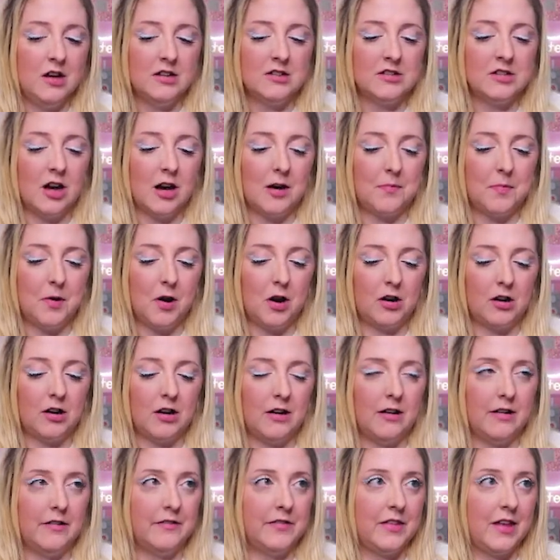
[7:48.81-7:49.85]
top part
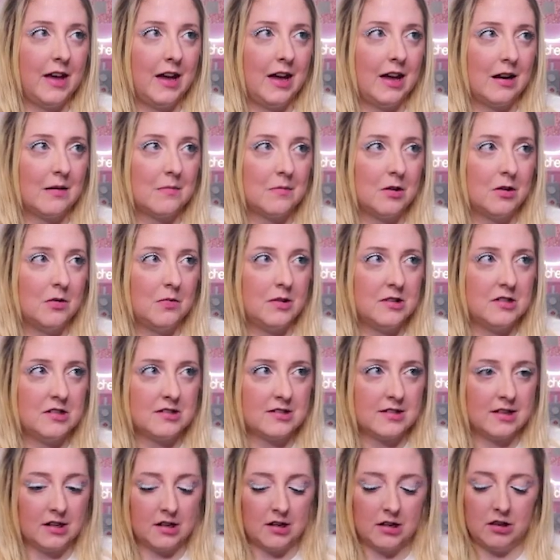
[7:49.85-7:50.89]
of the hammer, which is
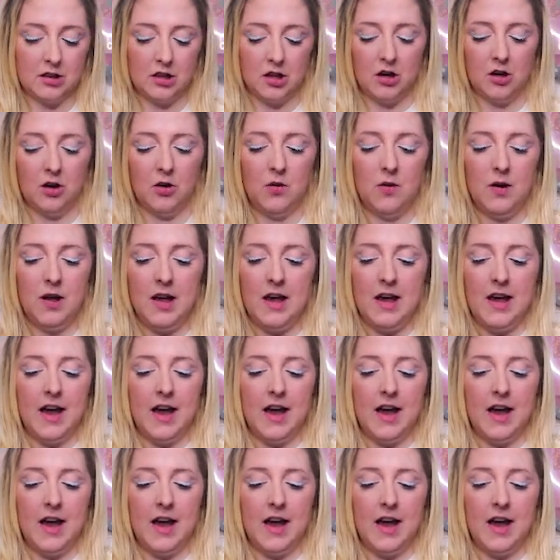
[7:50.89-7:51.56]
going to glow.